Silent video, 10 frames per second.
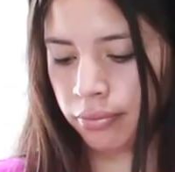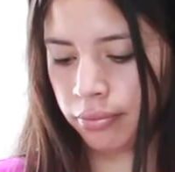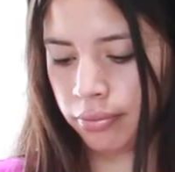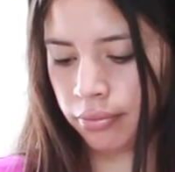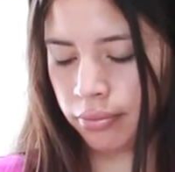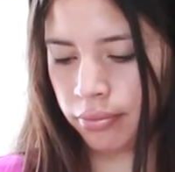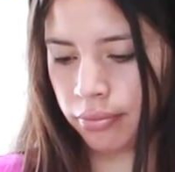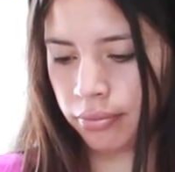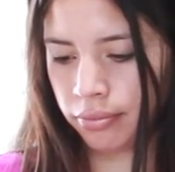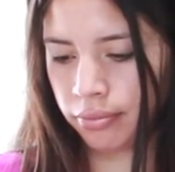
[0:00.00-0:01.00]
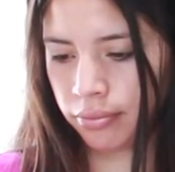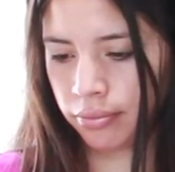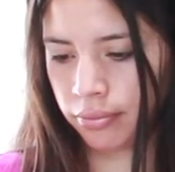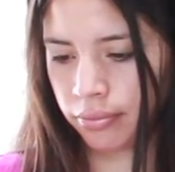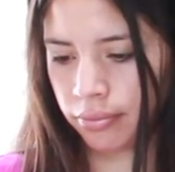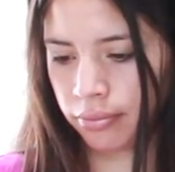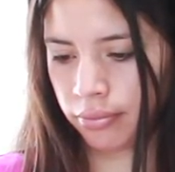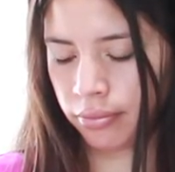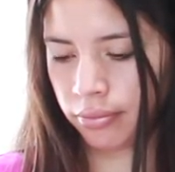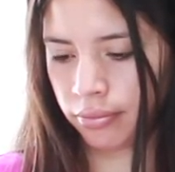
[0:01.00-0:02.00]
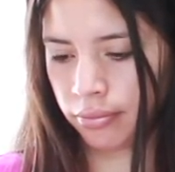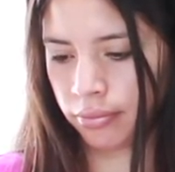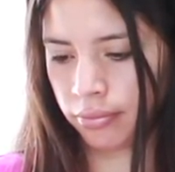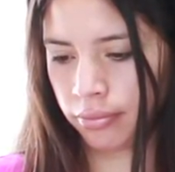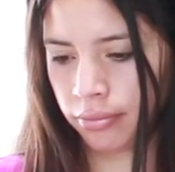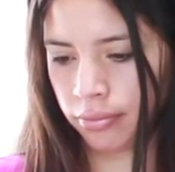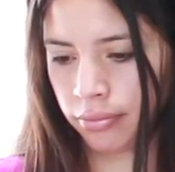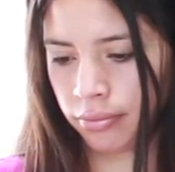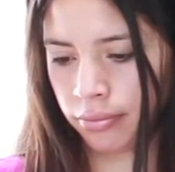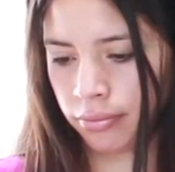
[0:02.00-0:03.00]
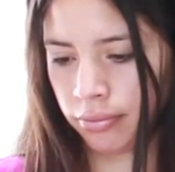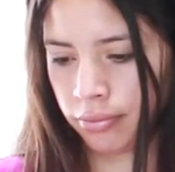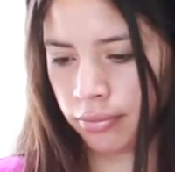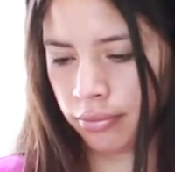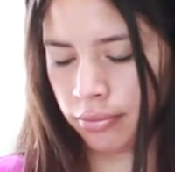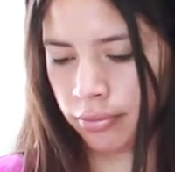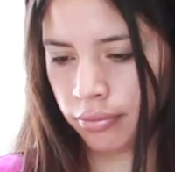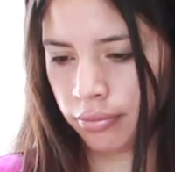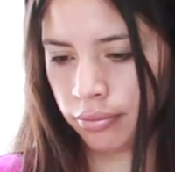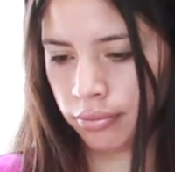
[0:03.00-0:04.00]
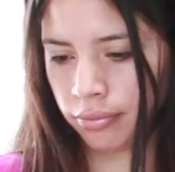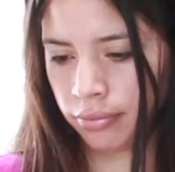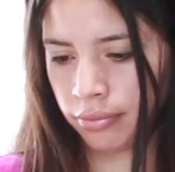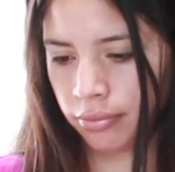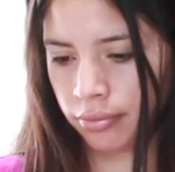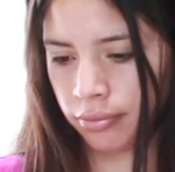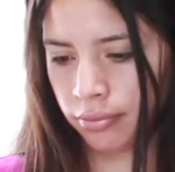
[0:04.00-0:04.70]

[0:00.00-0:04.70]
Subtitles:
Nothing is said.